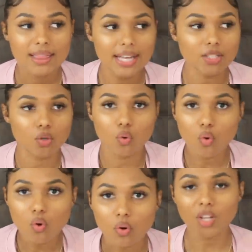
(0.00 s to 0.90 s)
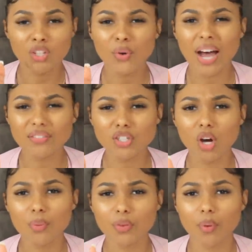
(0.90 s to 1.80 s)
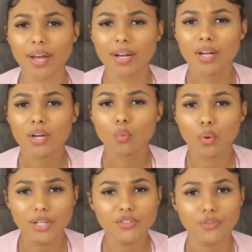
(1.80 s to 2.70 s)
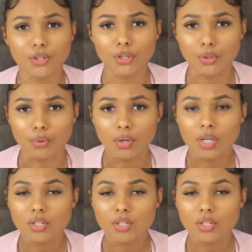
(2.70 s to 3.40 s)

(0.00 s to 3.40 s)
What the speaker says: that's cool. You have to go with what works for you.